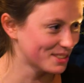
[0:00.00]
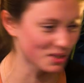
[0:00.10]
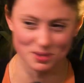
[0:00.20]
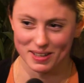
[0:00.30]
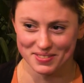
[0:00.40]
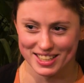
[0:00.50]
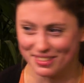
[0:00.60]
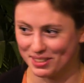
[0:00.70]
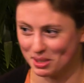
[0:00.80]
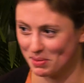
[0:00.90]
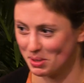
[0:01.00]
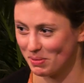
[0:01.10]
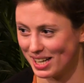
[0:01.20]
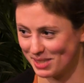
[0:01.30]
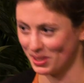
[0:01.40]
talked about me, I felt a bit
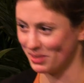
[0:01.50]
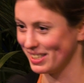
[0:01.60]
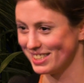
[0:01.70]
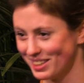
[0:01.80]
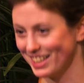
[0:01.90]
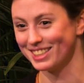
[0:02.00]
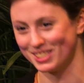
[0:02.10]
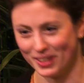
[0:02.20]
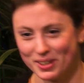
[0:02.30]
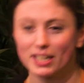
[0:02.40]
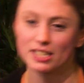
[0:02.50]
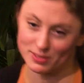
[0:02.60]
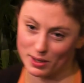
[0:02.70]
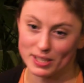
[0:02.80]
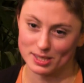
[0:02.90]
obliged. But if he's not that inspiring, he's
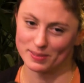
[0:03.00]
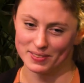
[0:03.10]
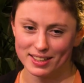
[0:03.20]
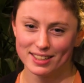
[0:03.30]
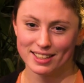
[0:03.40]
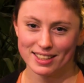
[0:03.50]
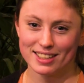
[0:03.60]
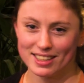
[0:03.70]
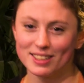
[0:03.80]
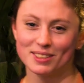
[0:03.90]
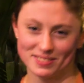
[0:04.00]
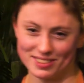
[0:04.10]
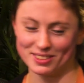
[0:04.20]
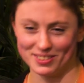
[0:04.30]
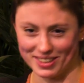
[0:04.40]
or very Victor, or Victor.
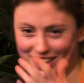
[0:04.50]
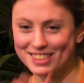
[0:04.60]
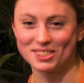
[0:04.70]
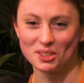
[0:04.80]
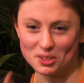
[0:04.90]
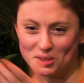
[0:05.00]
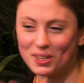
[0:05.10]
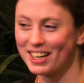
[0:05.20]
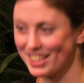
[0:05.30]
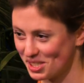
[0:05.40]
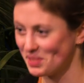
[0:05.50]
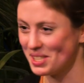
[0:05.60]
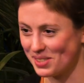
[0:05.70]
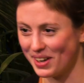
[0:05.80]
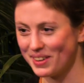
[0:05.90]
Okay, so the two are extremely
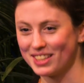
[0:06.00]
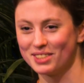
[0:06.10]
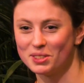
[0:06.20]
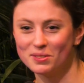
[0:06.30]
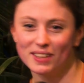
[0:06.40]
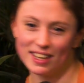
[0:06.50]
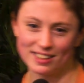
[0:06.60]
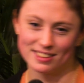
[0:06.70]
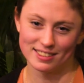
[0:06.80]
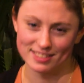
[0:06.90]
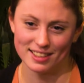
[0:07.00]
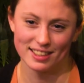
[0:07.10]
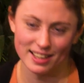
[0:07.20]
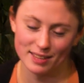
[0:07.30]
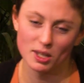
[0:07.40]
inspiring in the room, and uh,
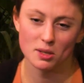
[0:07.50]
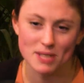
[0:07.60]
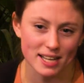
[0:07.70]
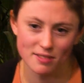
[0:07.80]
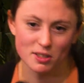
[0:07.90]
I'm not objective